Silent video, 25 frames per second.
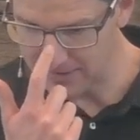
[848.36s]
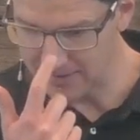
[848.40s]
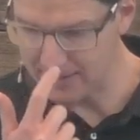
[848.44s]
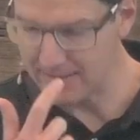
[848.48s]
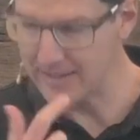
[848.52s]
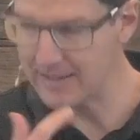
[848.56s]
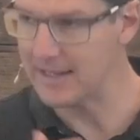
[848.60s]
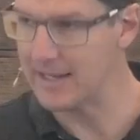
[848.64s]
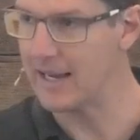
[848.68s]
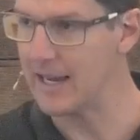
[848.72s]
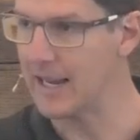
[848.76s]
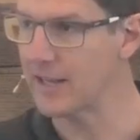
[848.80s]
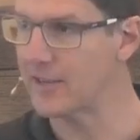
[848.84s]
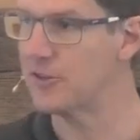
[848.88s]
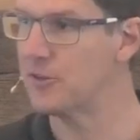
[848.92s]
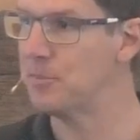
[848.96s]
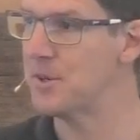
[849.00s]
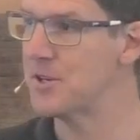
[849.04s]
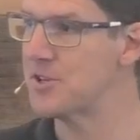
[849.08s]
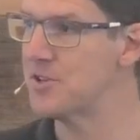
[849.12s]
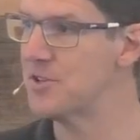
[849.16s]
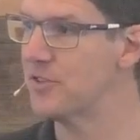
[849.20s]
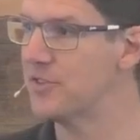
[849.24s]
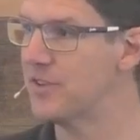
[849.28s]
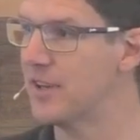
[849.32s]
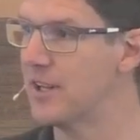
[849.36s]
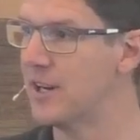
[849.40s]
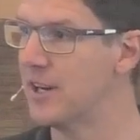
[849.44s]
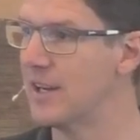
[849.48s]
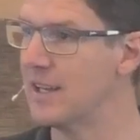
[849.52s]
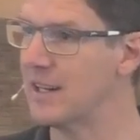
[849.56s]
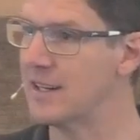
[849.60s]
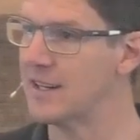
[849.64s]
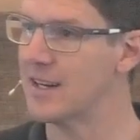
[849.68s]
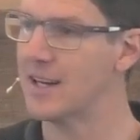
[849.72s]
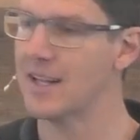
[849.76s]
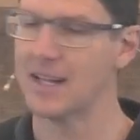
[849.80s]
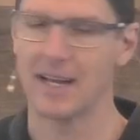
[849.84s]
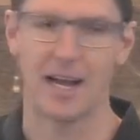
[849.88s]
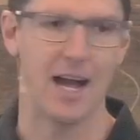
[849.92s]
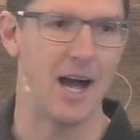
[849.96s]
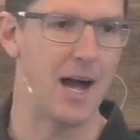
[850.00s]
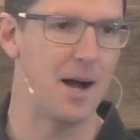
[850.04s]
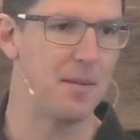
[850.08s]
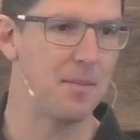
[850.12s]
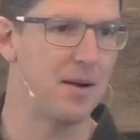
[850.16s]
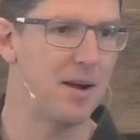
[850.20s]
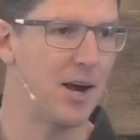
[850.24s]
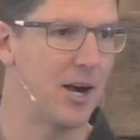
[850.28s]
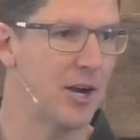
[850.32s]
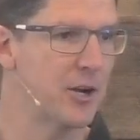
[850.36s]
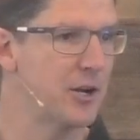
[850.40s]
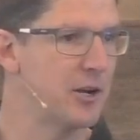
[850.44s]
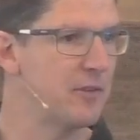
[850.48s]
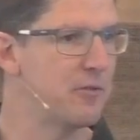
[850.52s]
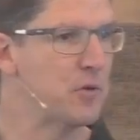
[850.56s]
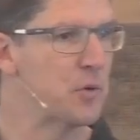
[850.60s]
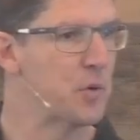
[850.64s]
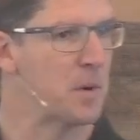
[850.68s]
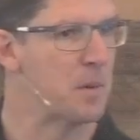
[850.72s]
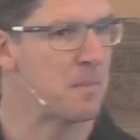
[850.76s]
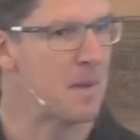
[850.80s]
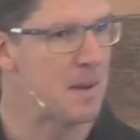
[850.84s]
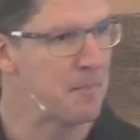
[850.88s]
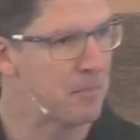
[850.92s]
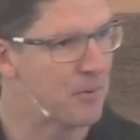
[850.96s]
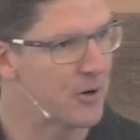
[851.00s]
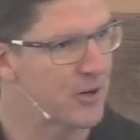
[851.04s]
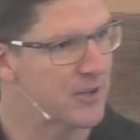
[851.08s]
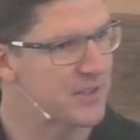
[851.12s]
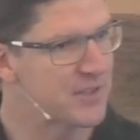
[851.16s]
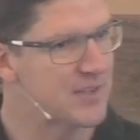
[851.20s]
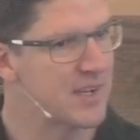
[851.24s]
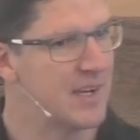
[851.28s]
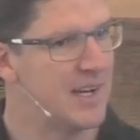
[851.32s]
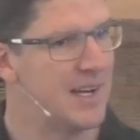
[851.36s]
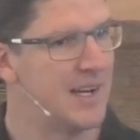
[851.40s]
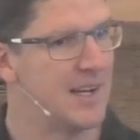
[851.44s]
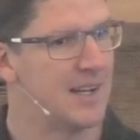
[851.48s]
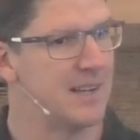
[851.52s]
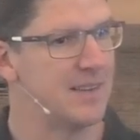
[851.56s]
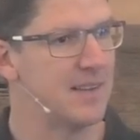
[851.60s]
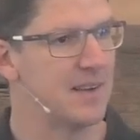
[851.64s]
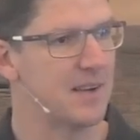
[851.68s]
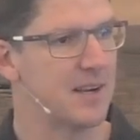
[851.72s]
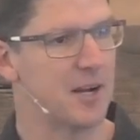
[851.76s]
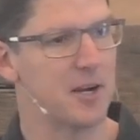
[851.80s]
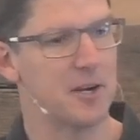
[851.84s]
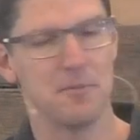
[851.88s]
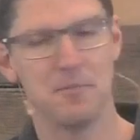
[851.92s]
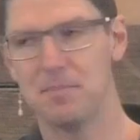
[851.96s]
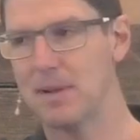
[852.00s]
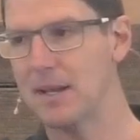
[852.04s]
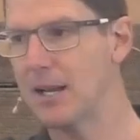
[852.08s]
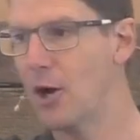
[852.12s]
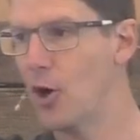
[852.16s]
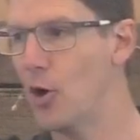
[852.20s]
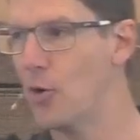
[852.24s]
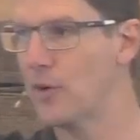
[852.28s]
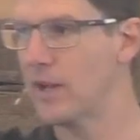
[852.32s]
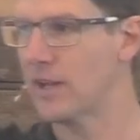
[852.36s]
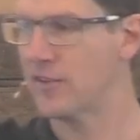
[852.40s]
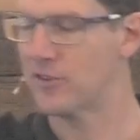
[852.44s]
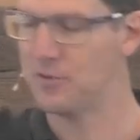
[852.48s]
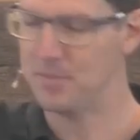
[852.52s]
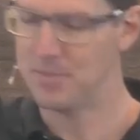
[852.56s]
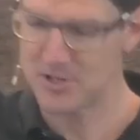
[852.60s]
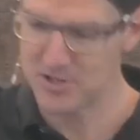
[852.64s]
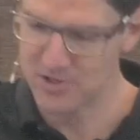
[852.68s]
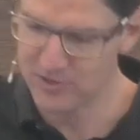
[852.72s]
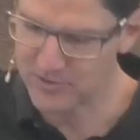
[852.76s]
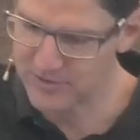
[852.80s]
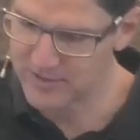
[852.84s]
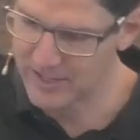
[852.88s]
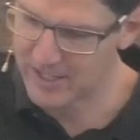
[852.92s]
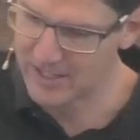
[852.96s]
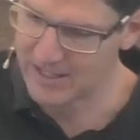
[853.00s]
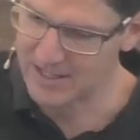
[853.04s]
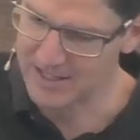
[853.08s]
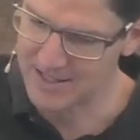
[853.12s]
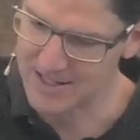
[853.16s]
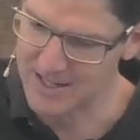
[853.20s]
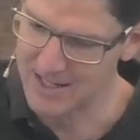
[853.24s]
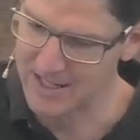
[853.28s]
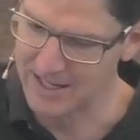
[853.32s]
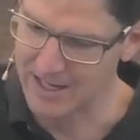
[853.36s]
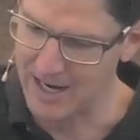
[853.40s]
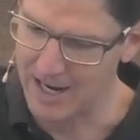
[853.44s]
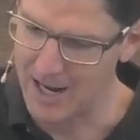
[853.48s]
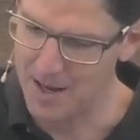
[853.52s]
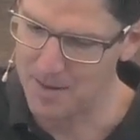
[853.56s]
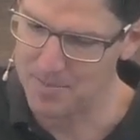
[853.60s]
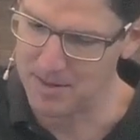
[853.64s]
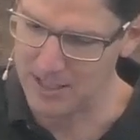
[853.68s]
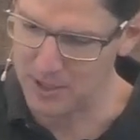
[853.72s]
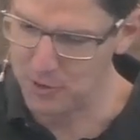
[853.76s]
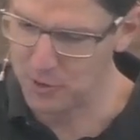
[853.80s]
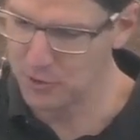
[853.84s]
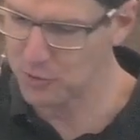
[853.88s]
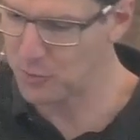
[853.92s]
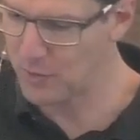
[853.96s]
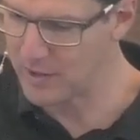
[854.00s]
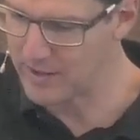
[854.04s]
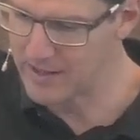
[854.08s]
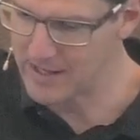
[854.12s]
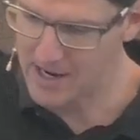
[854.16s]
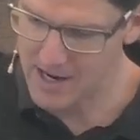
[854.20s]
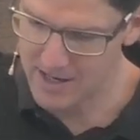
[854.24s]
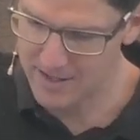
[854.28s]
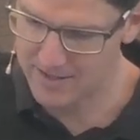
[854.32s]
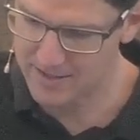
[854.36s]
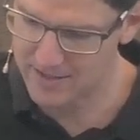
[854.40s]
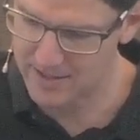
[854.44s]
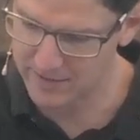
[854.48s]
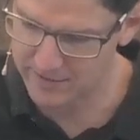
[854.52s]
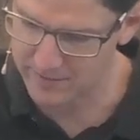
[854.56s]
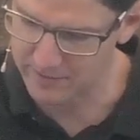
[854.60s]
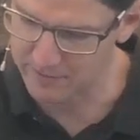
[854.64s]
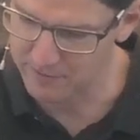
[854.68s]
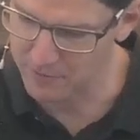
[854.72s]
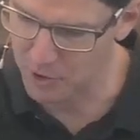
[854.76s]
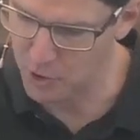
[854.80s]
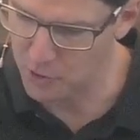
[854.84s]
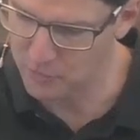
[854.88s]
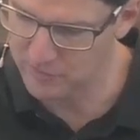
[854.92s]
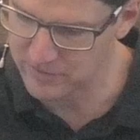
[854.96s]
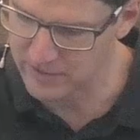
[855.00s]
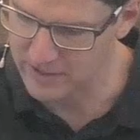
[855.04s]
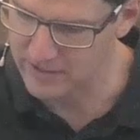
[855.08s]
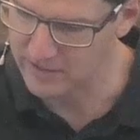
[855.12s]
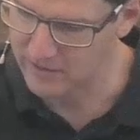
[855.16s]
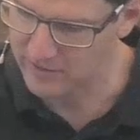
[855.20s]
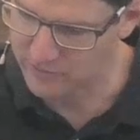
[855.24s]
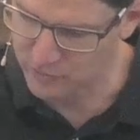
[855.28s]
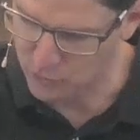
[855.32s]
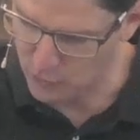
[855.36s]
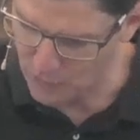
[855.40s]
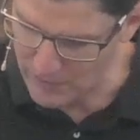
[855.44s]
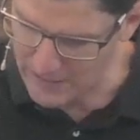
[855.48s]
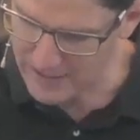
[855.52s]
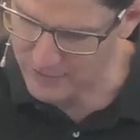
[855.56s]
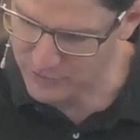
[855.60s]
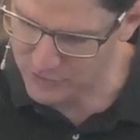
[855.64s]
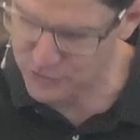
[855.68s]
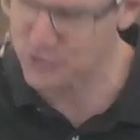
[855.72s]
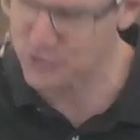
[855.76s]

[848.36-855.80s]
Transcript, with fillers: in the uh, exhibition centre in Darling Harbour. I don't know if you remember it, that kind of big old exhibition centre in Darling Harbour. He was one of the architects involved in it. This grand